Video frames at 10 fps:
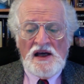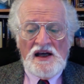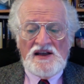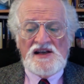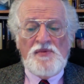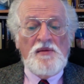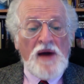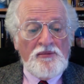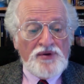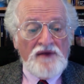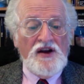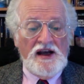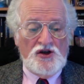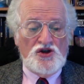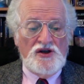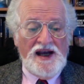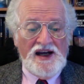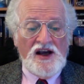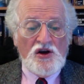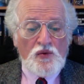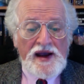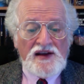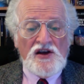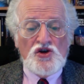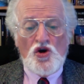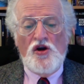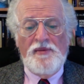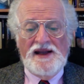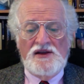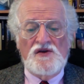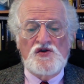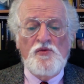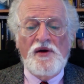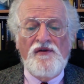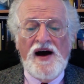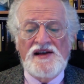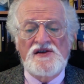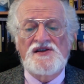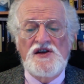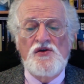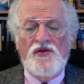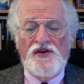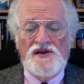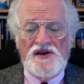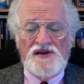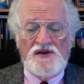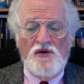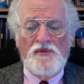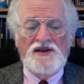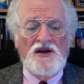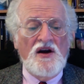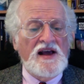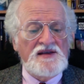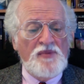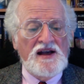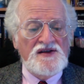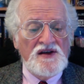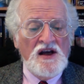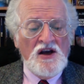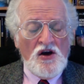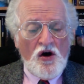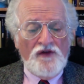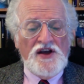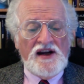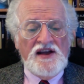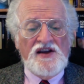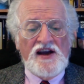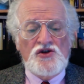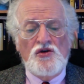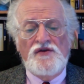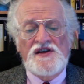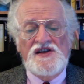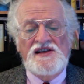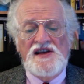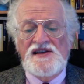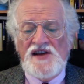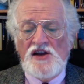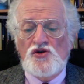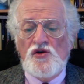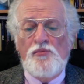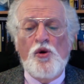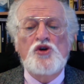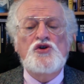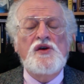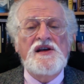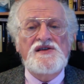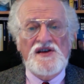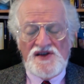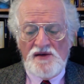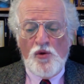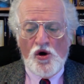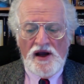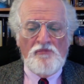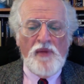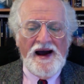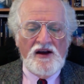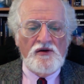It has been my privilege and a great enjoyment to supervise her senior thesis on material aspects of the architecture of the 16th century Portuguese seaborne empire.